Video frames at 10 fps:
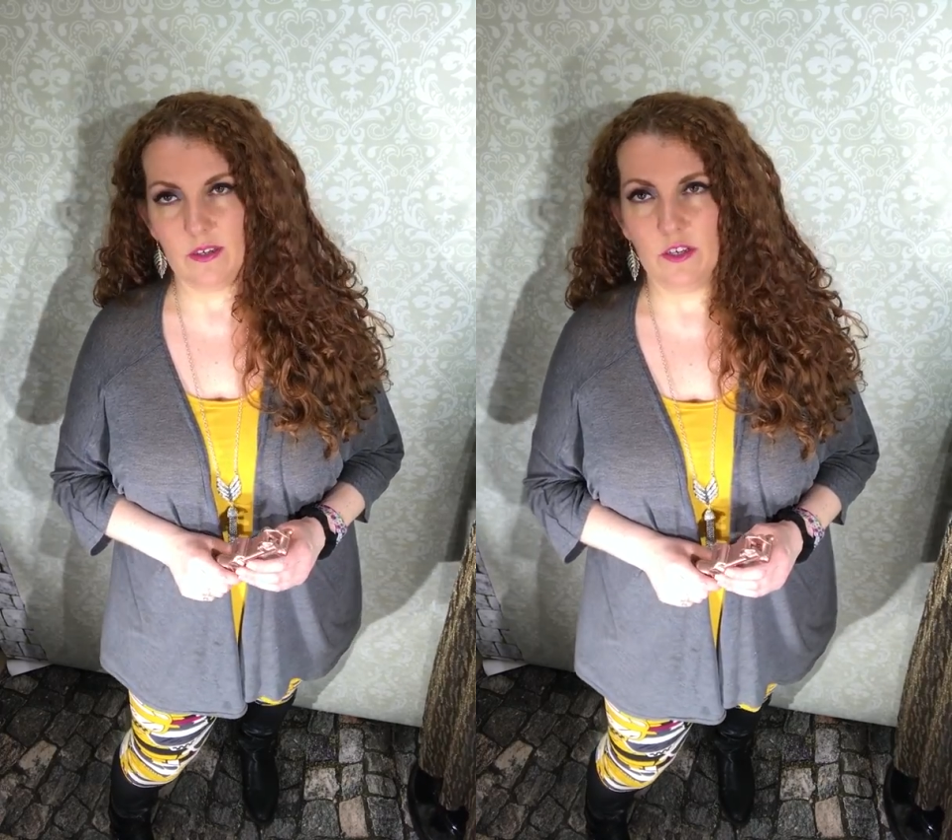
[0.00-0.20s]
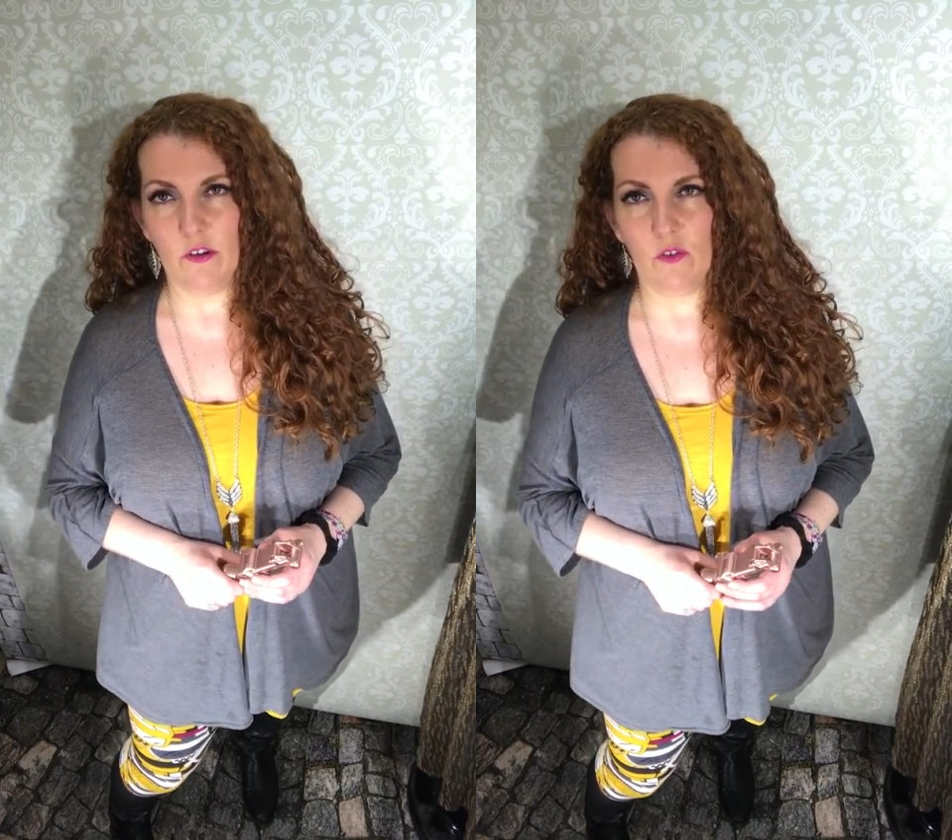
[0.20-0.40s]

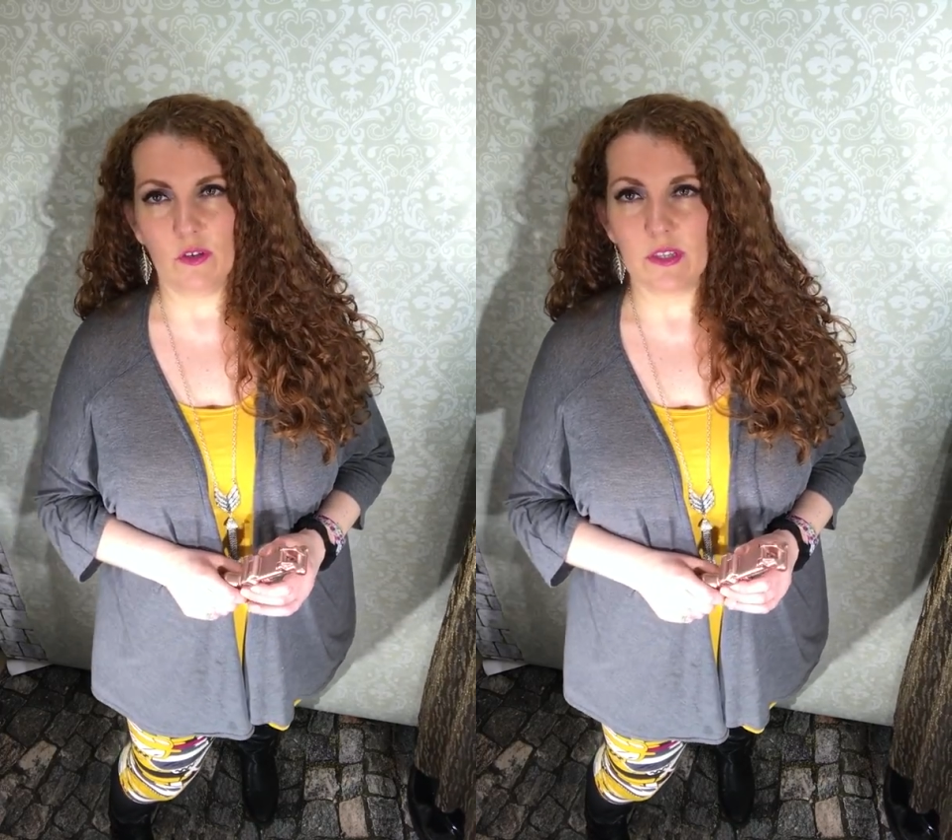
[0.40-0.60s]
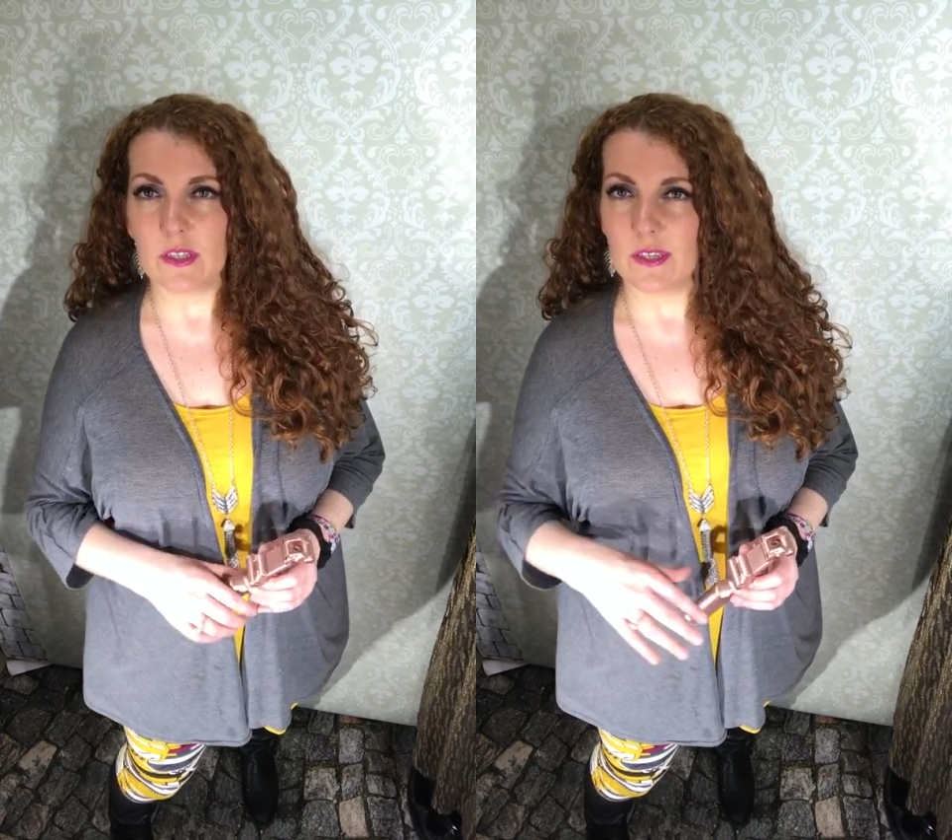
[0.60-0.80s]
you know, of
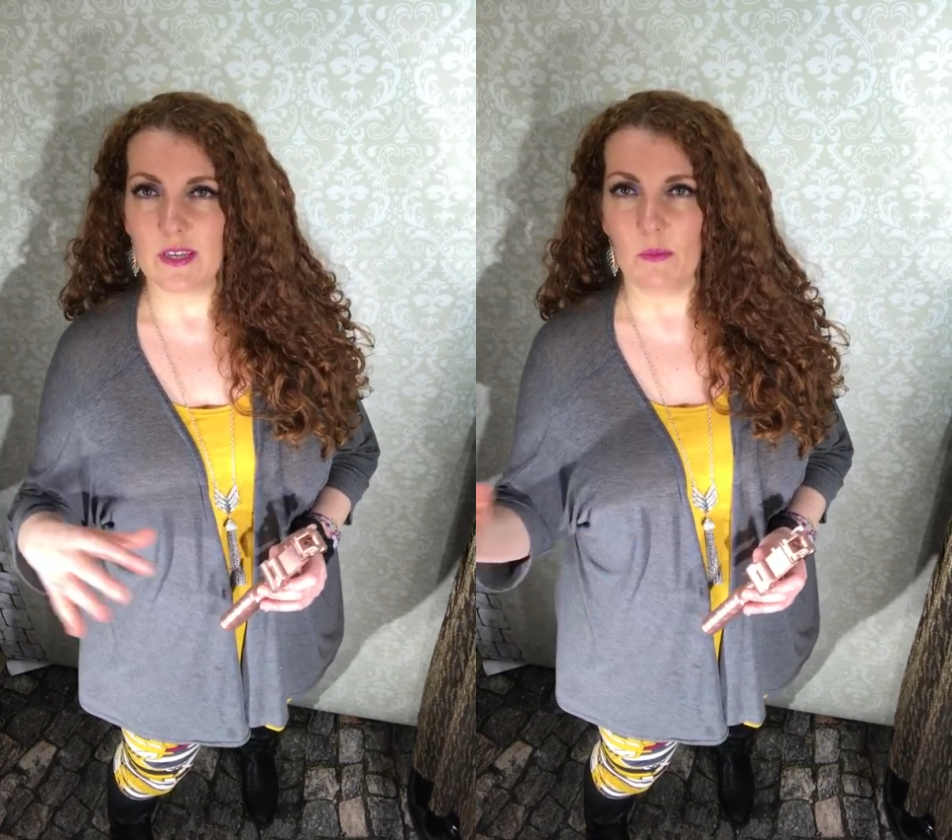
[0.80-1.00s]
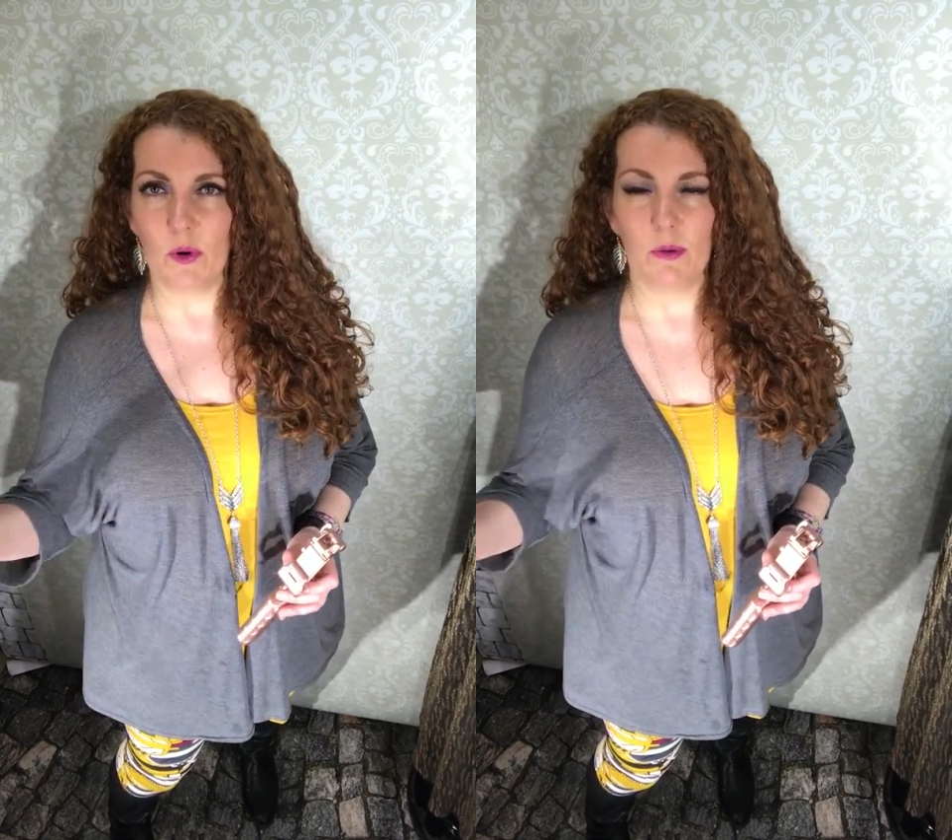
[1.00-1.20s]
course in the
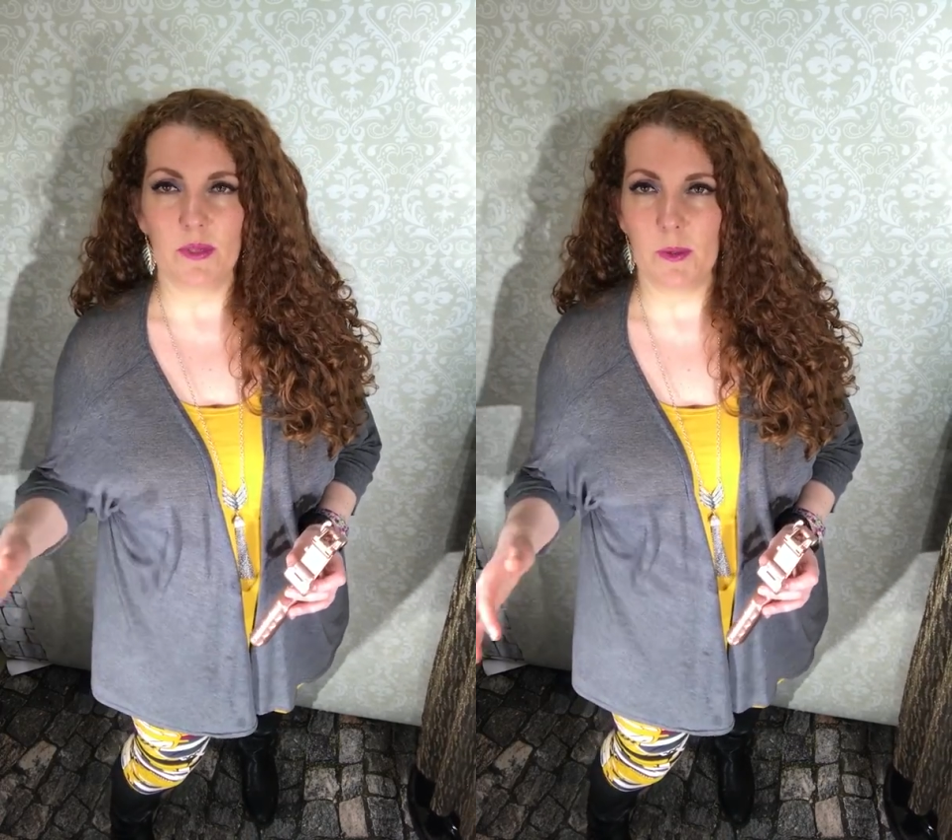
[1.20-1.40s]
summer I'm